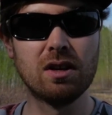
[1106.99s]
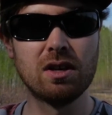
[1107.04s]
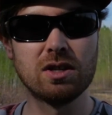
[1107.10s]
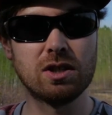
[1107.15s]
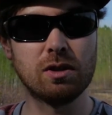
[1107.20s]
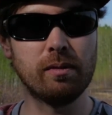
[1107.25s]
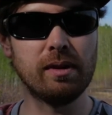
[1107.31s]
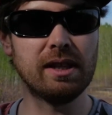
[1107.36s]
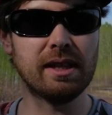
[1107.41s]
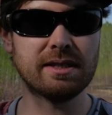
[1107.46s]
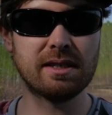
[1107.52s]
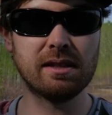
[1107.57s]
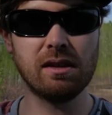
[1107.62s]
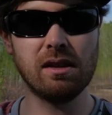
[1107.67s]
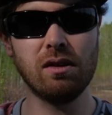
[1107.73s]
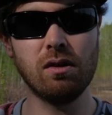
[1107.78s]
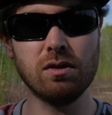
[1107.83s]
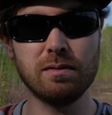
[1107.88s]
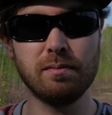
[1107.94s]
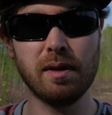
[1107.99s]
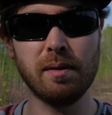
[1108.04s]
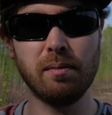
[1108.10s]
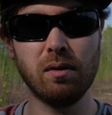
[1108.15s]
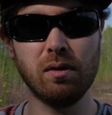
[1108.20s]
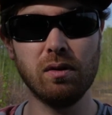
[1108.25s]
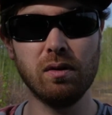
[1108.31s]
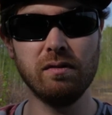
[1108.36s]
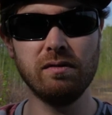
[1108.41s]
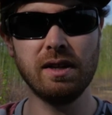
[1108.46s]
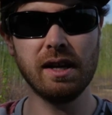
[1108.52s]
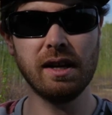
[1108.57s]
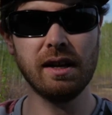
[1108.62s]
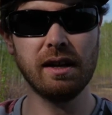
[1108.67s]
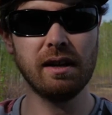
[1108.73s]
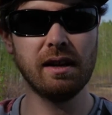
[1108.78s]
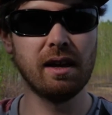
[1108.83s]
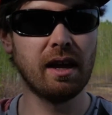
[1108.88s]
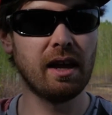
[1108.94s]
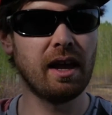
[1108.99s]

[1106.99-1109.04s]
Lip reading: So we listened to those people who did it,